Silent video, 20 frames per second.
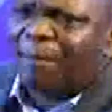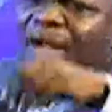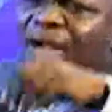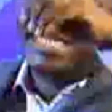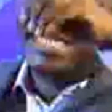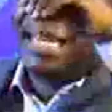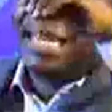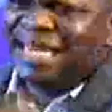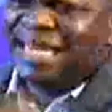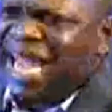
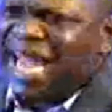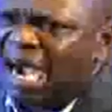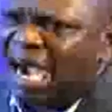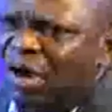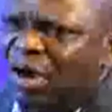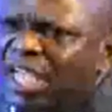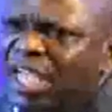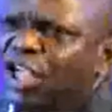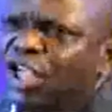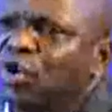the now.
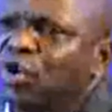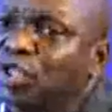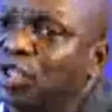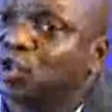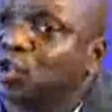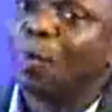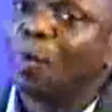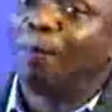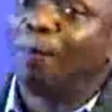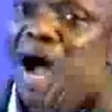In your
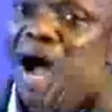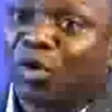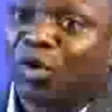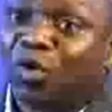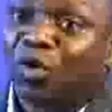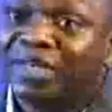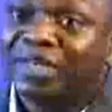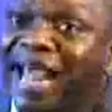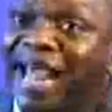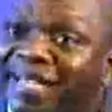tomorrow,
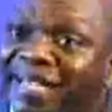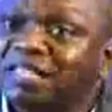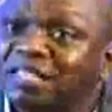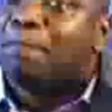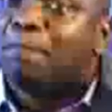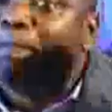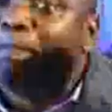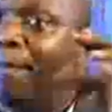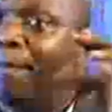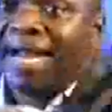there is
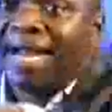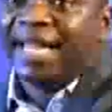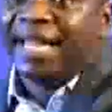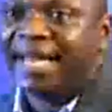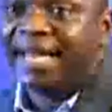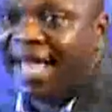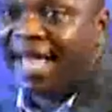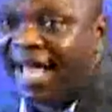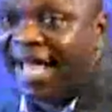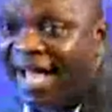money
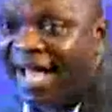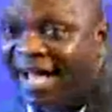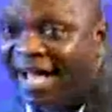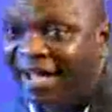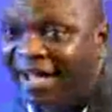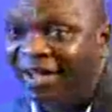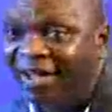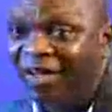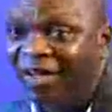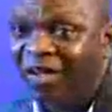there.
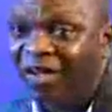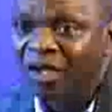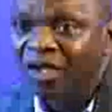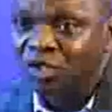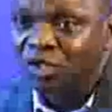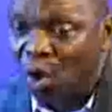So